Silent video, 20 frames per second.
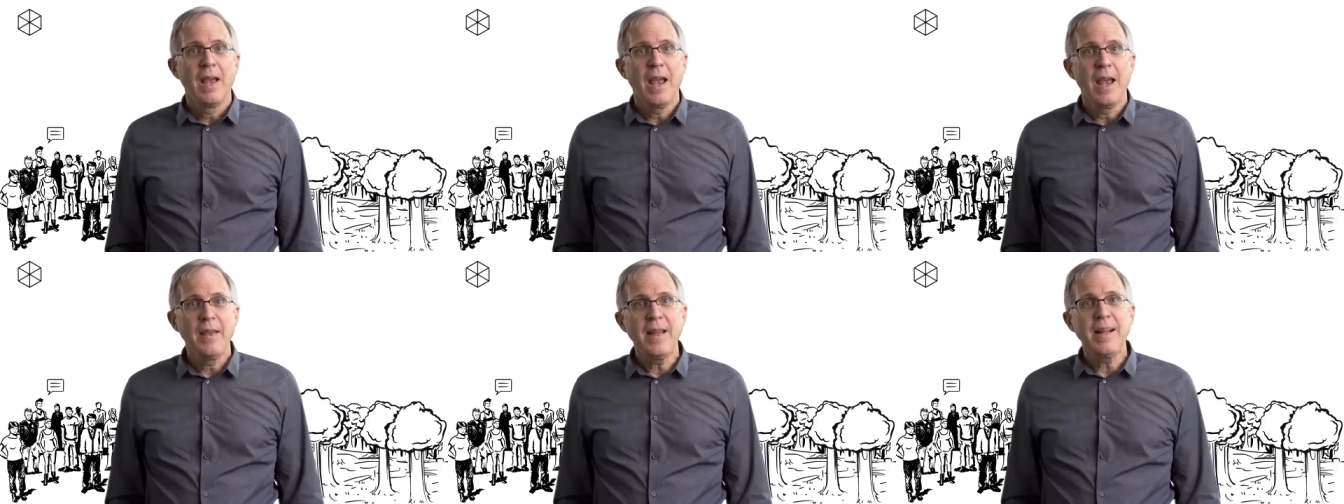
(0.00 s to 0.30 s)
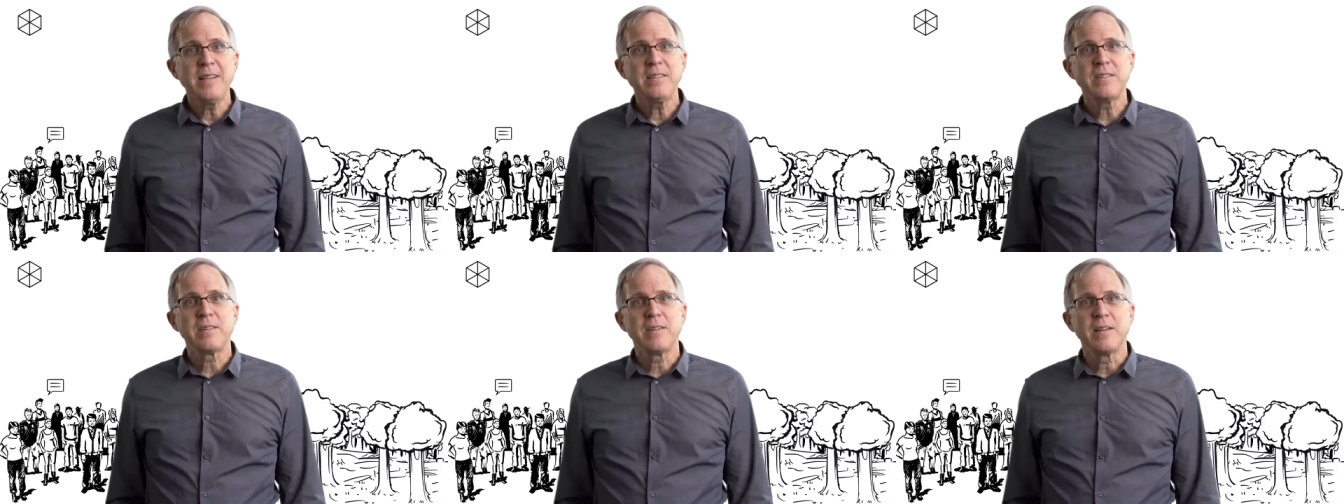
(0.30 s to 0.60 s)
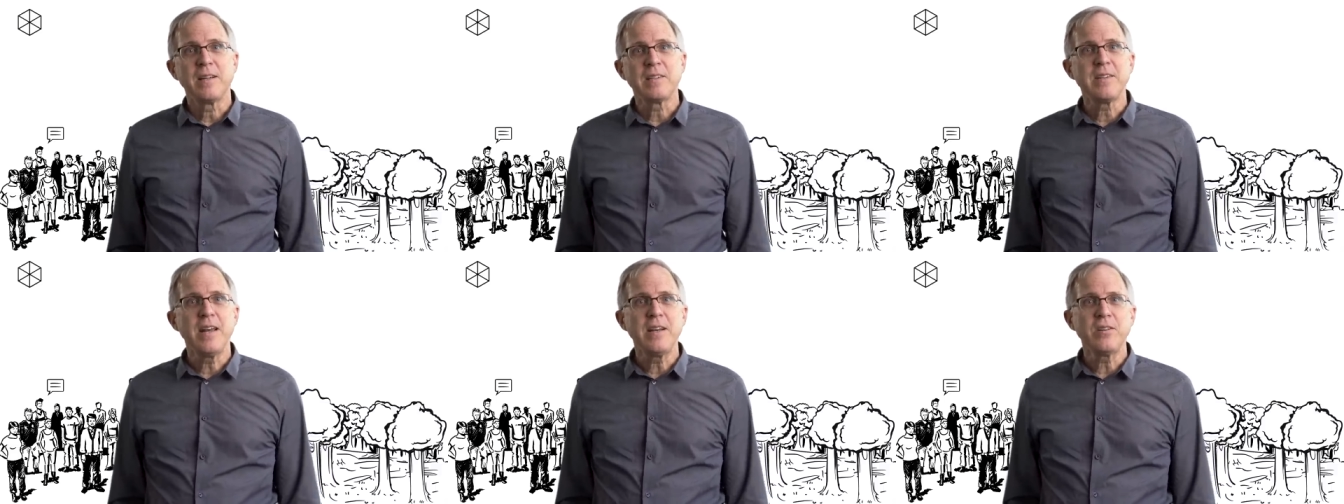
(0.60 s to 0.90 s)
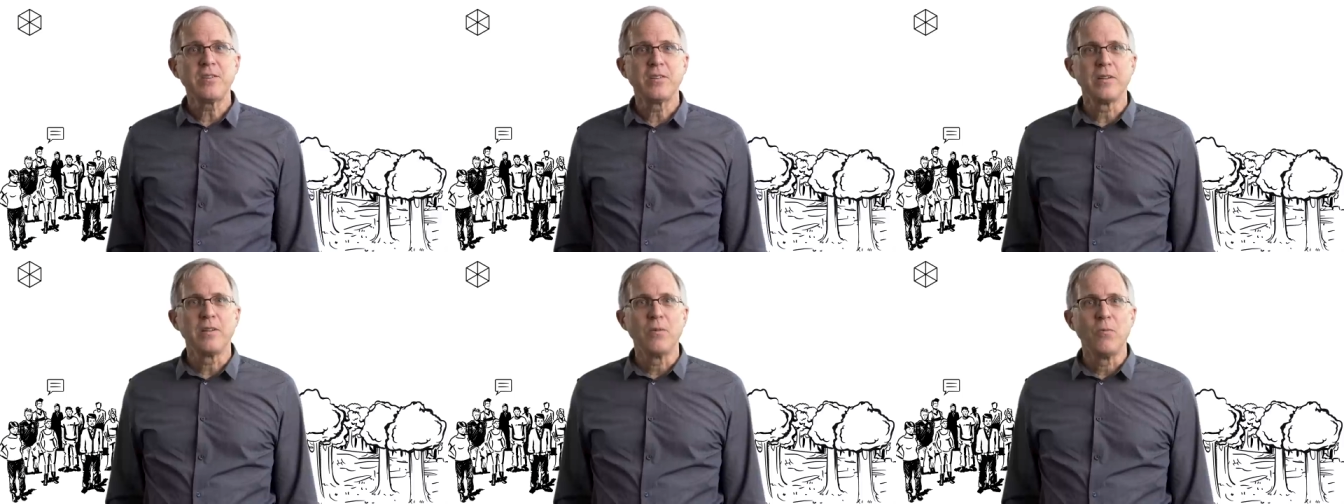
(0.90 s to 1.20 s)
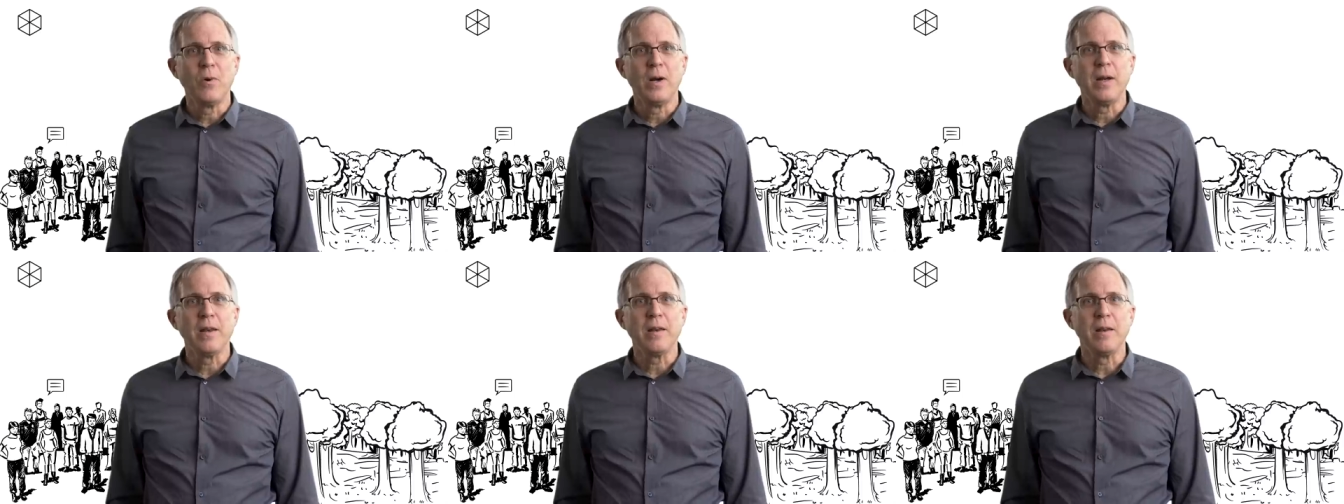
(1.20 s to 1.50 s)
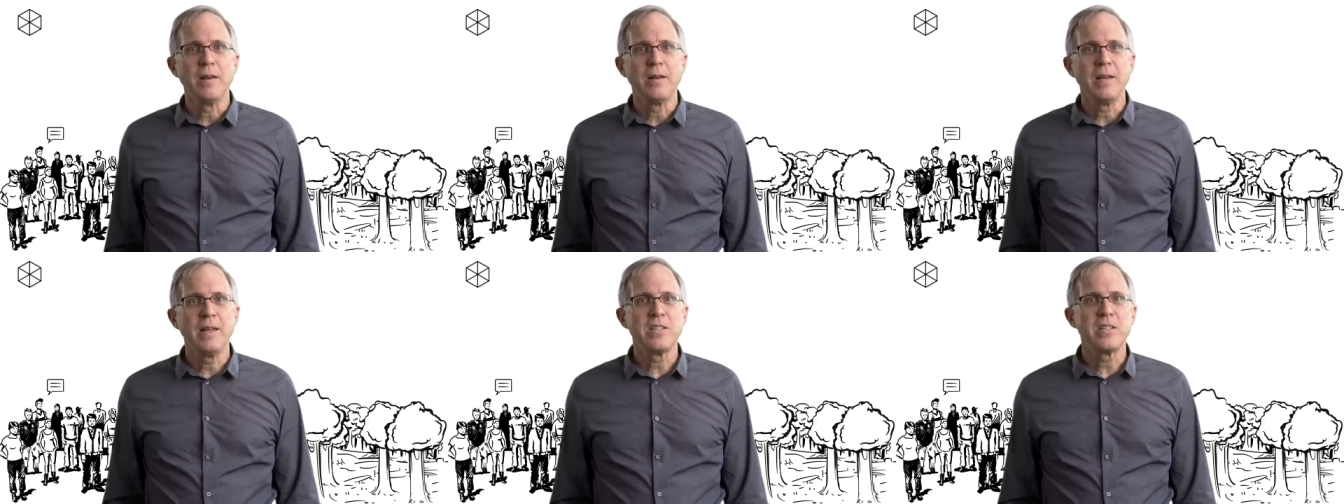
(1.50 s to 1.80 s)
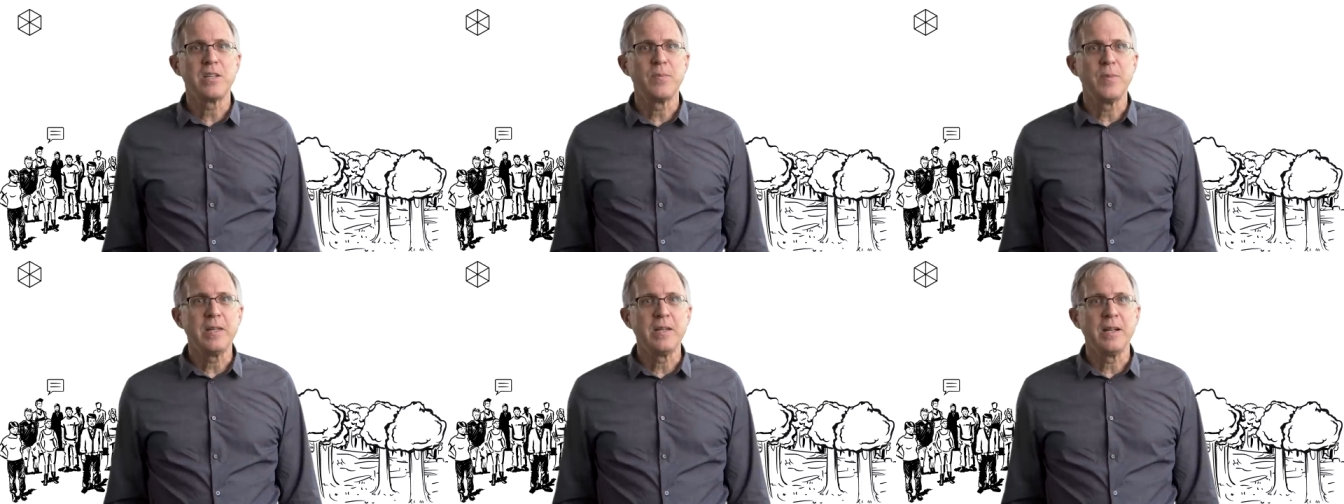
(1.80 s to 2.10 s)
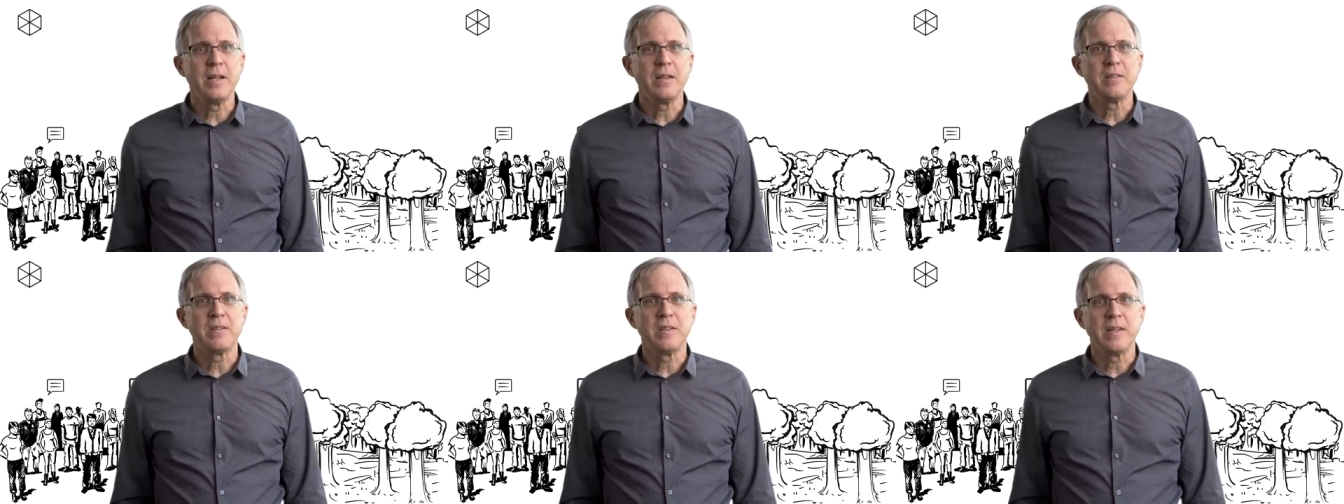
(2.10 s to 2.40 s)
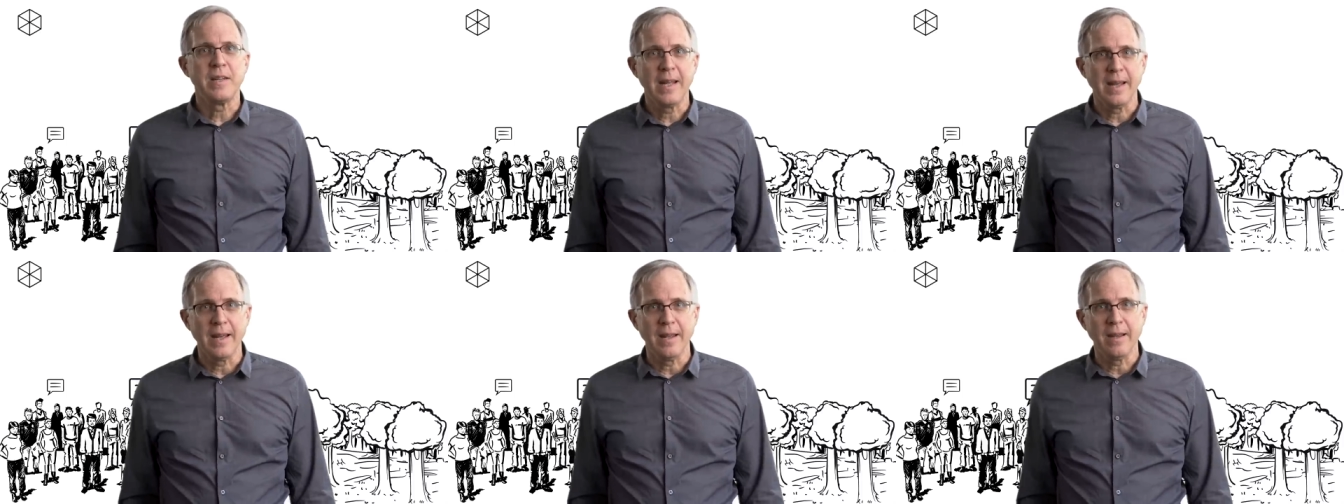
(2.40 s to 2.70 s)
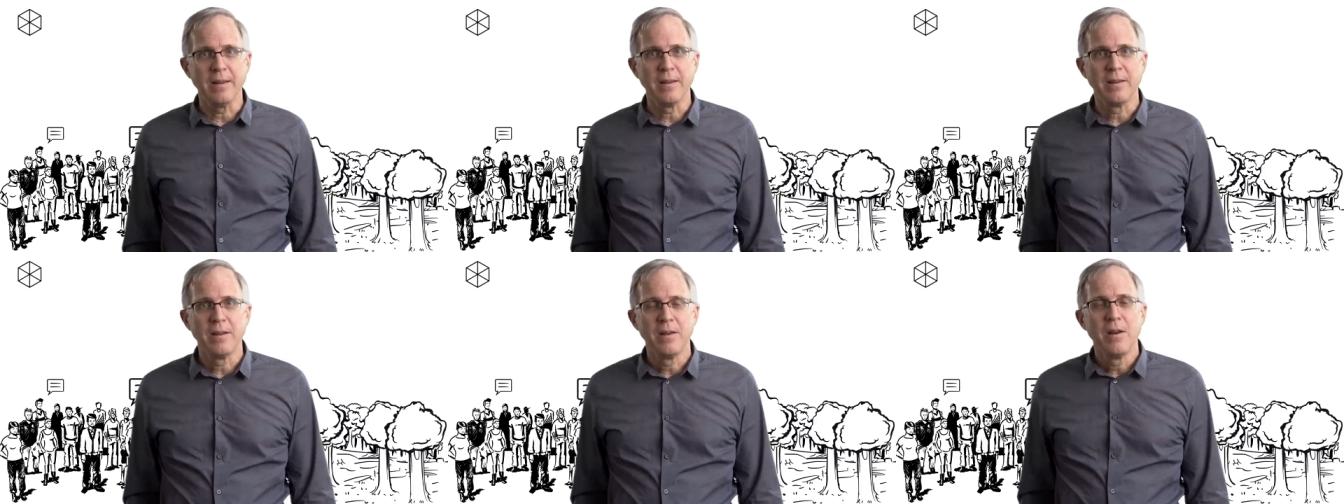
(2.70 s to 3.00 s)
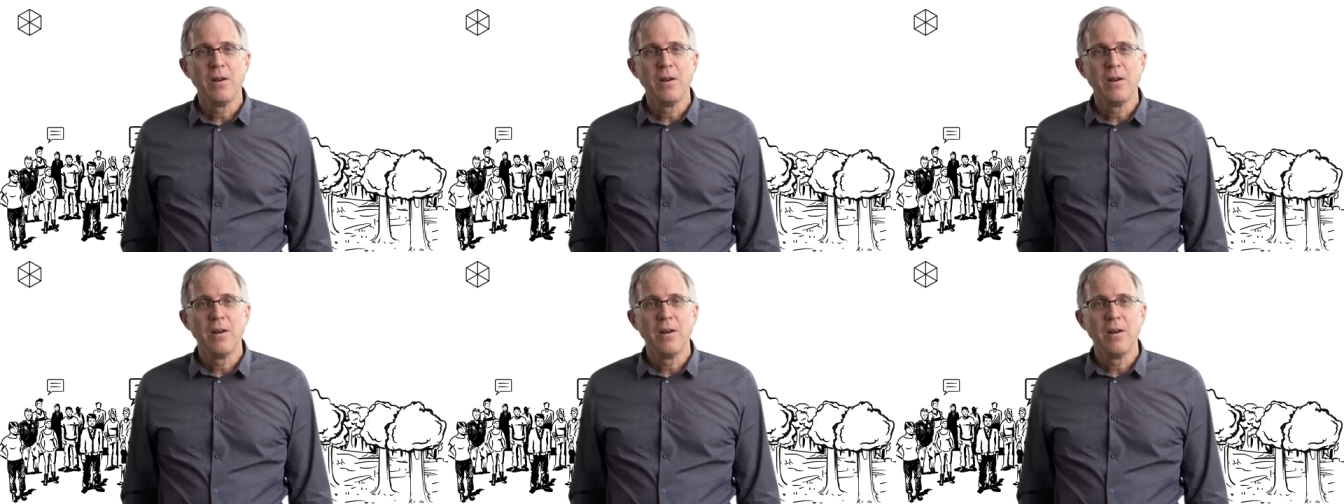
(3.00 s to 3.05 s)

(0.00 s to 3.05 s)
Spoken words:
And that's essentially what needs to be done today.